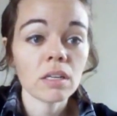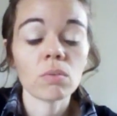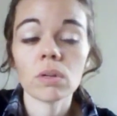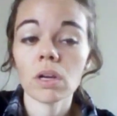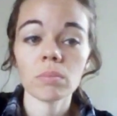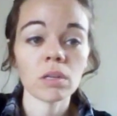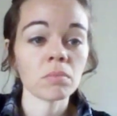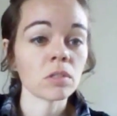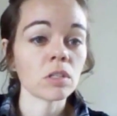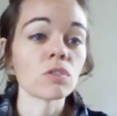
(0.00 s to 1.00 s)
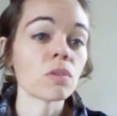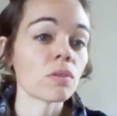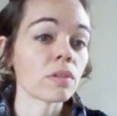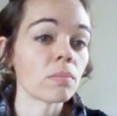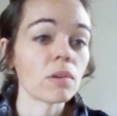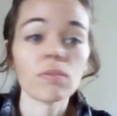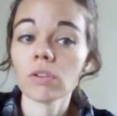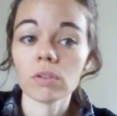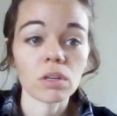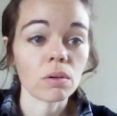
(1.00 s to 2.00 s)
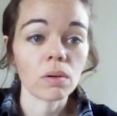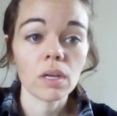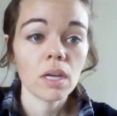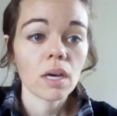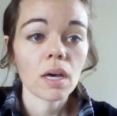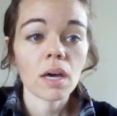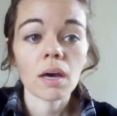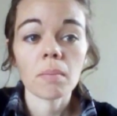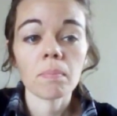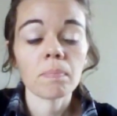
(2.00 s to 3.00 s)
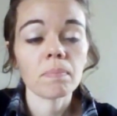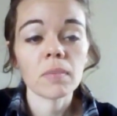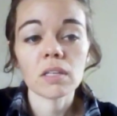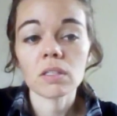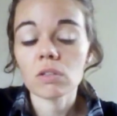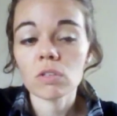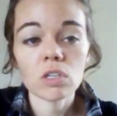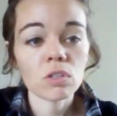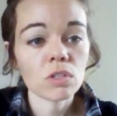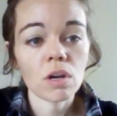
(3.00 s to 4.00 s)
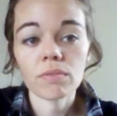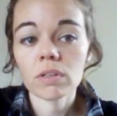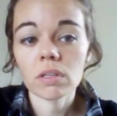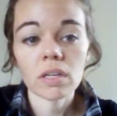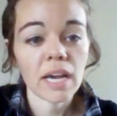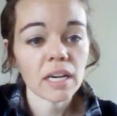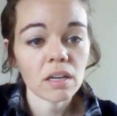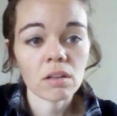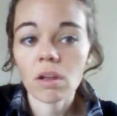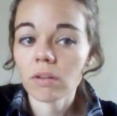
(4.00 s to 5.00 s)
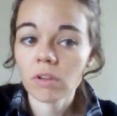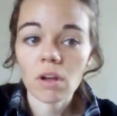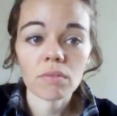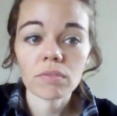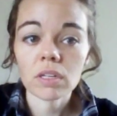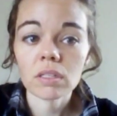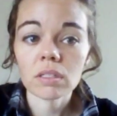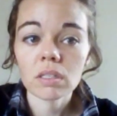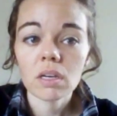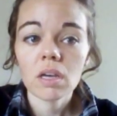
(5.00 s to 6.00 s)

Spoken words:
You will not be able to control them if you're new, because new teachers often lack a lot of confidence